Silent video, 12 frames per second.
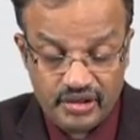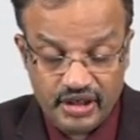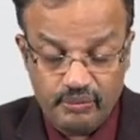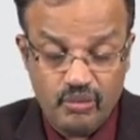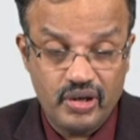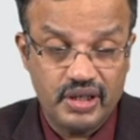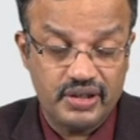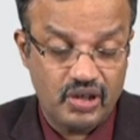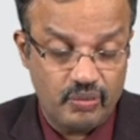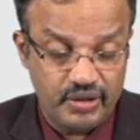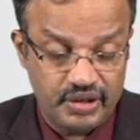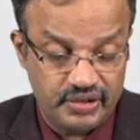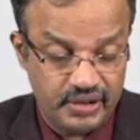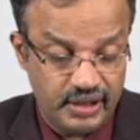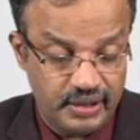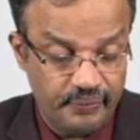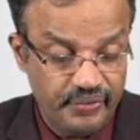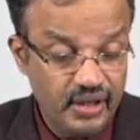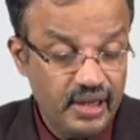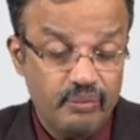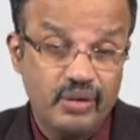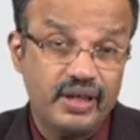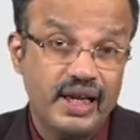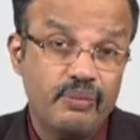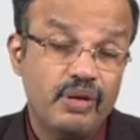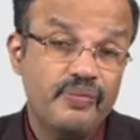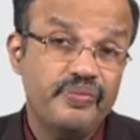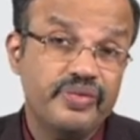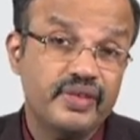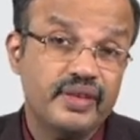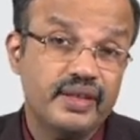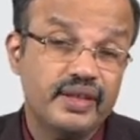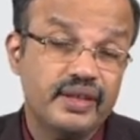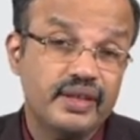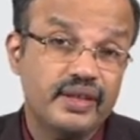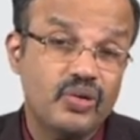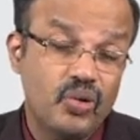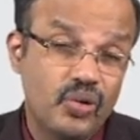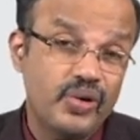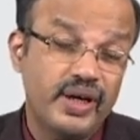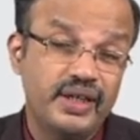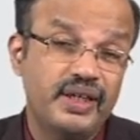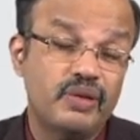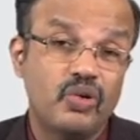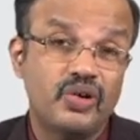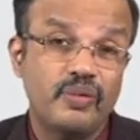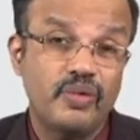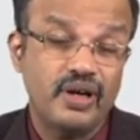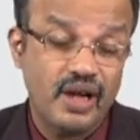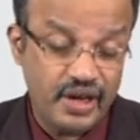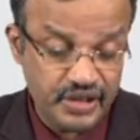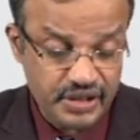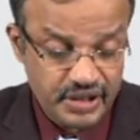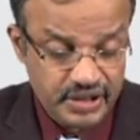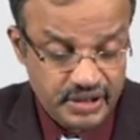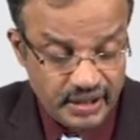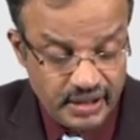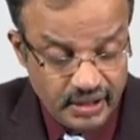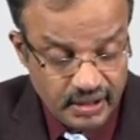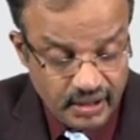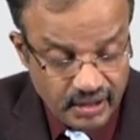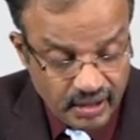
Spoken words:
sigmoid is the commonest site. But among colorectum or among large intestine,